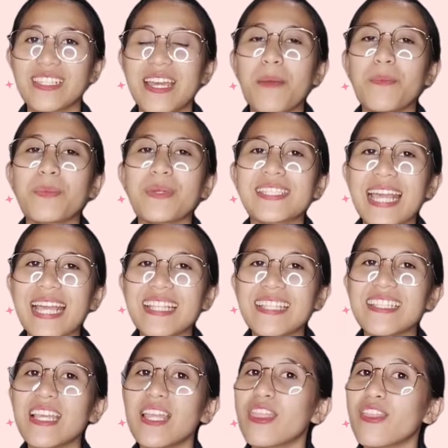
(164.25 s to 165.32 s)

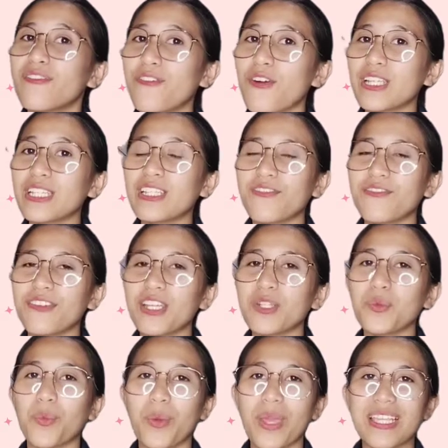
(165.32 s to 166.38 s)
presenting the 4 different
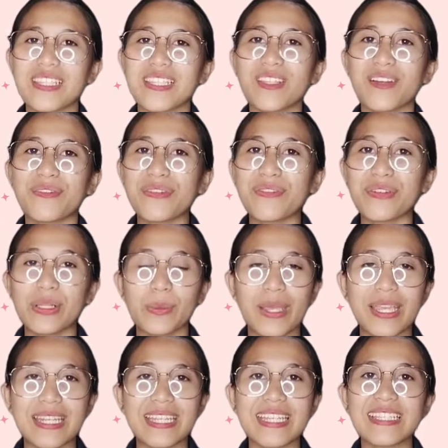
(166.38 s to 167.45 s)
ways of
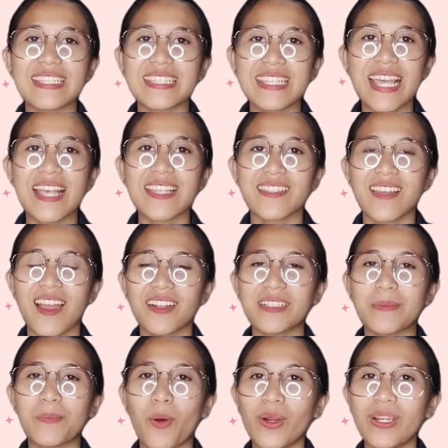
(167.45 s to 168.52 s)
evaluating CSR
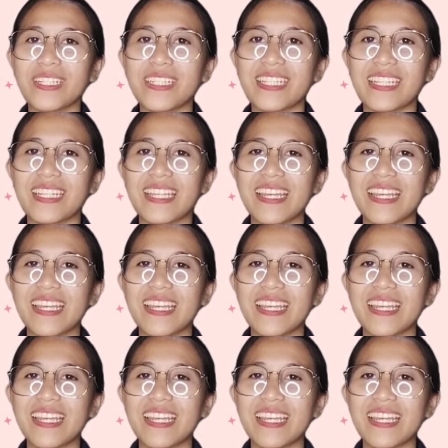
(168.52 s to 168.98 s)
reporting.